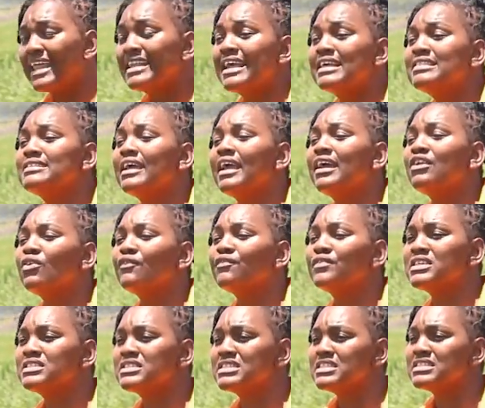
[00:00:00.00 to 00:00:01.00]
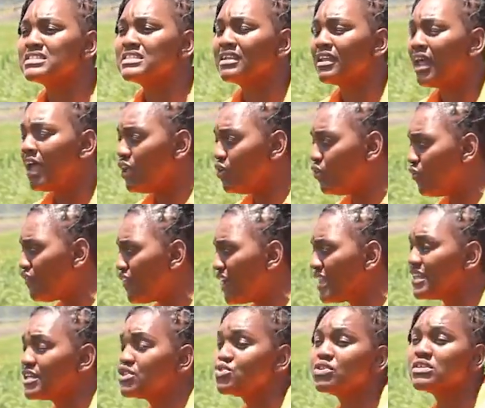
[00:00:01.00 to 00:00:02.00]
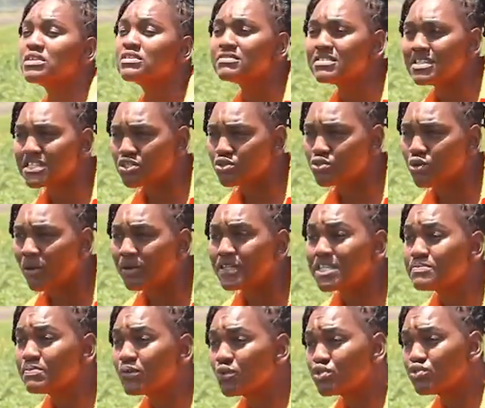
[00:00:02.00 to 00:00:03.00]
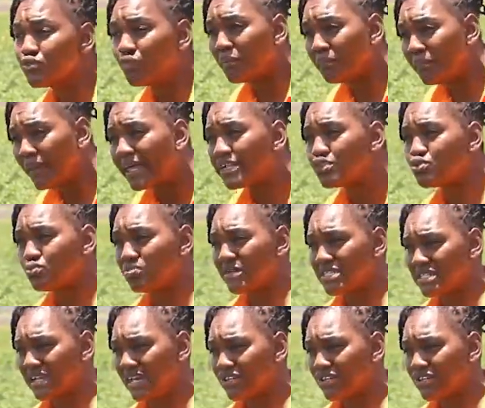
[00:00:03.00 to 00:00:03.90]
And at the end of the season, you'll find that your yield is lower just because you've applied too much